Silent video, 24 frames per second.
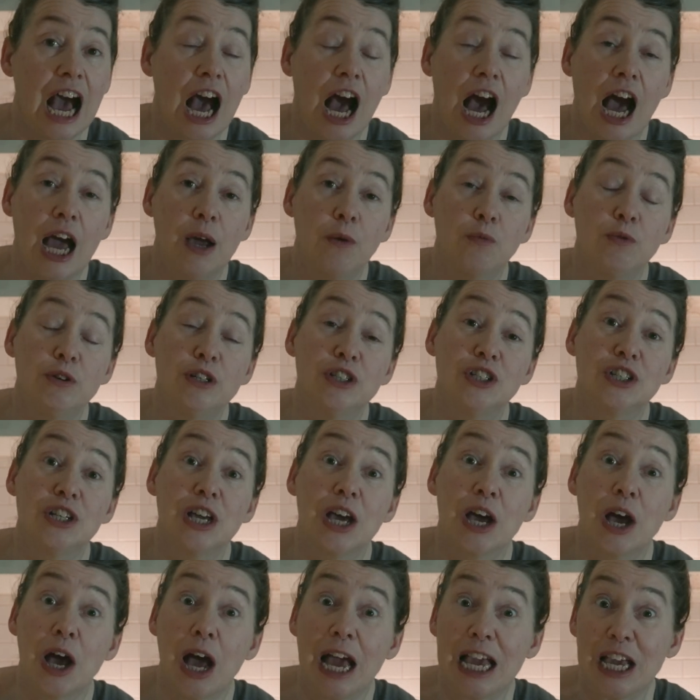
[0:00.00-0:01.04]
I would
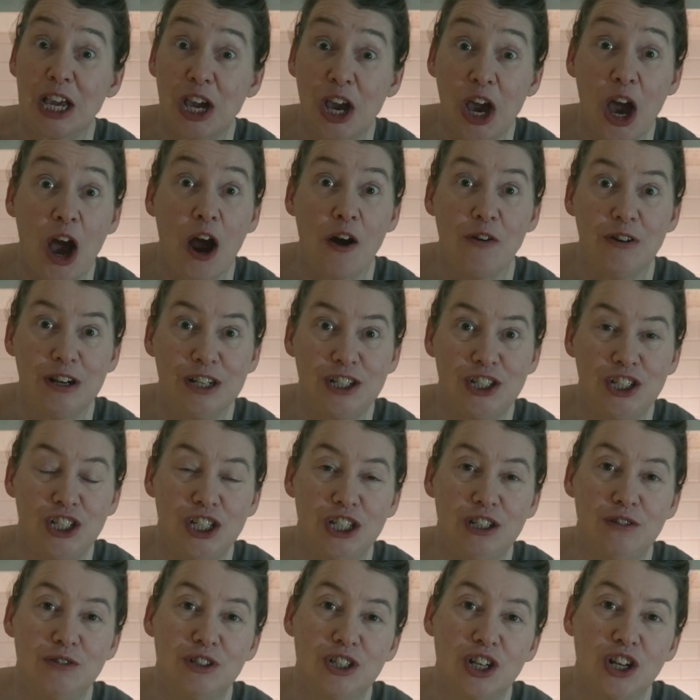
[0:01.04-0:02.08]
encourage
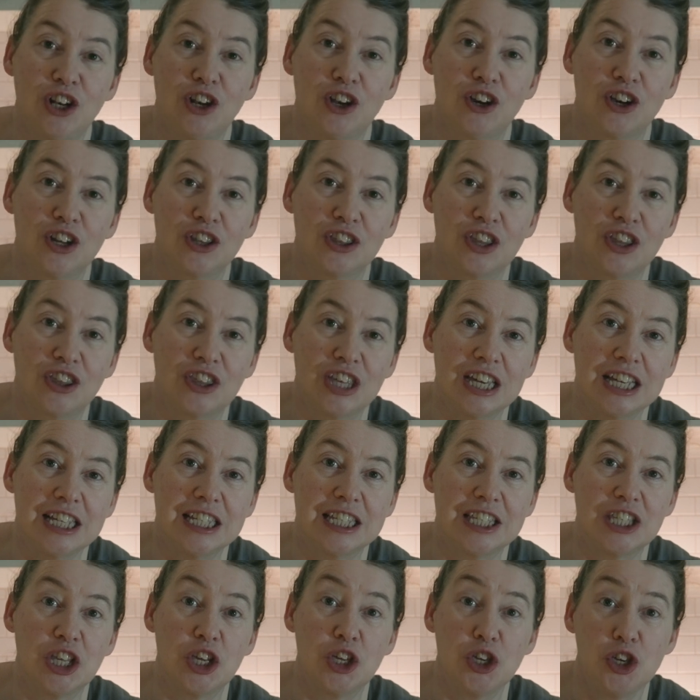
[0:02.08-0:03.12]
you to look at the things
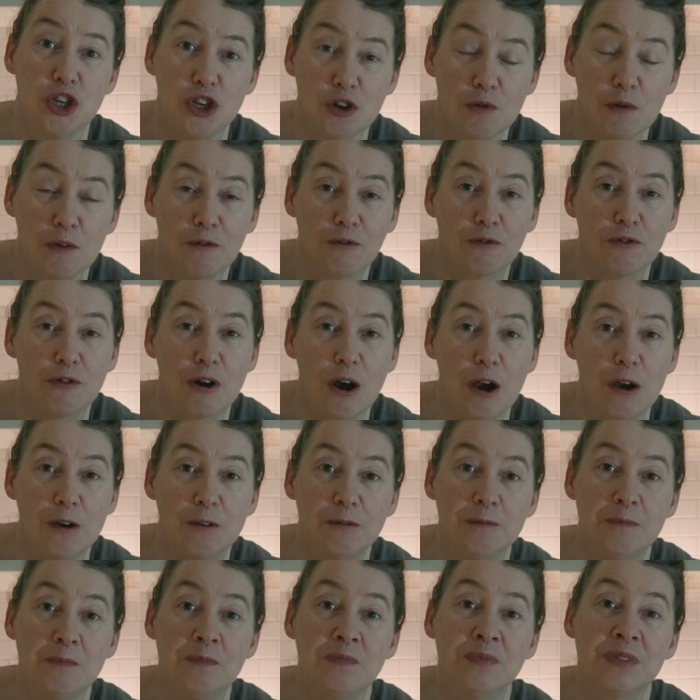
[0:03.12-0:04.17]
that you have
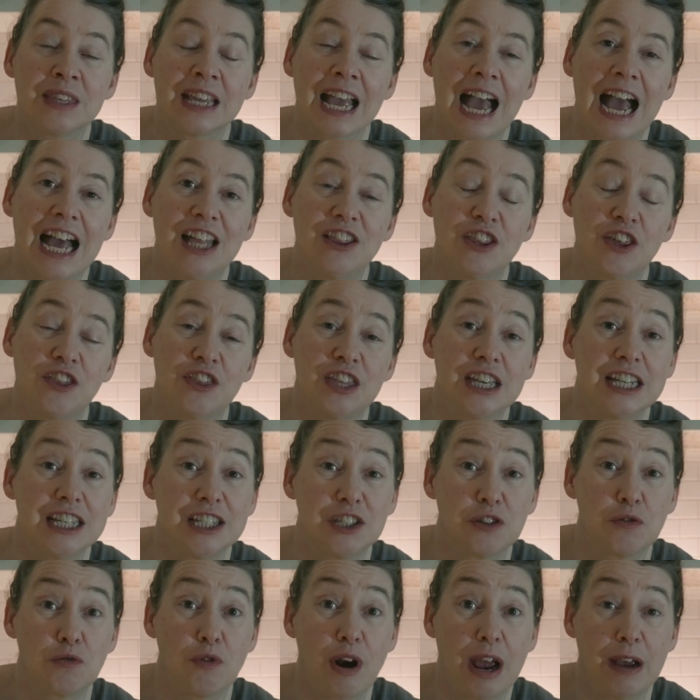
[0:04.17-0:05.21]
grown and the things
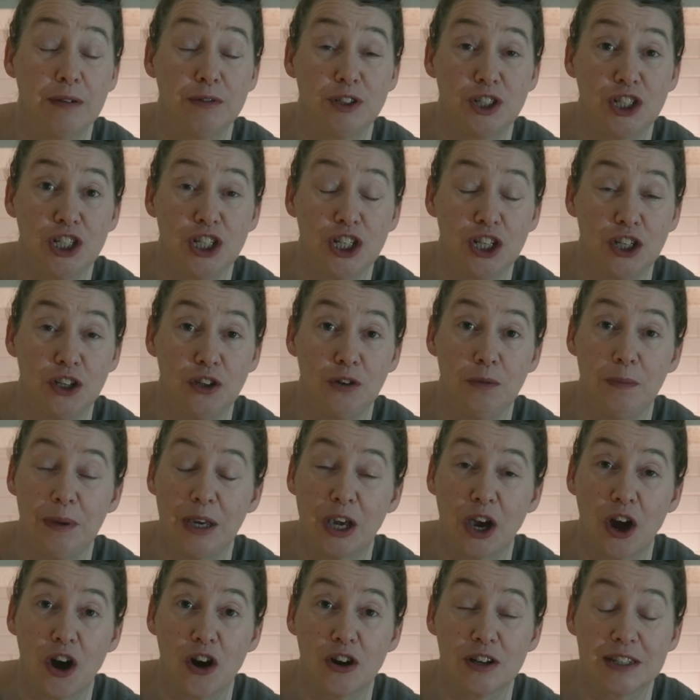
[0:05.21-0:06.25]
around you,
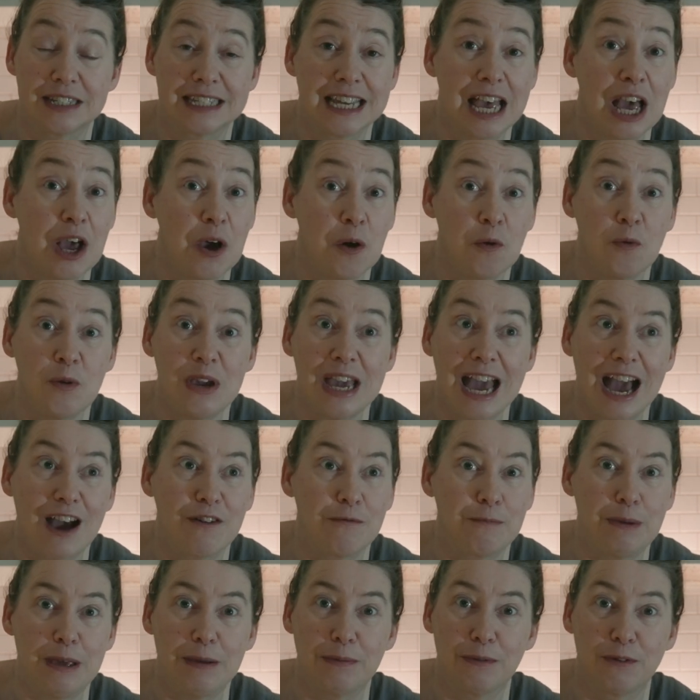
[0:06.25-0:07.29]
because we
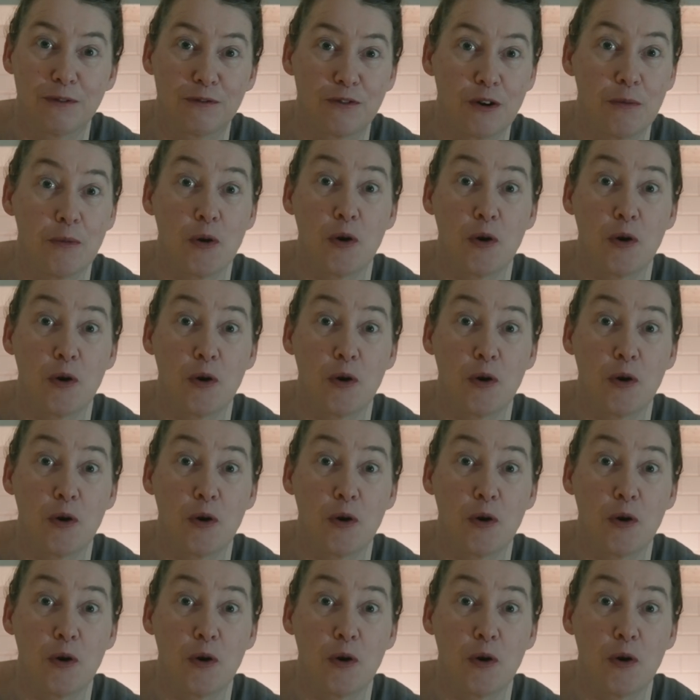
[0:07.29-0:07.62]
have people from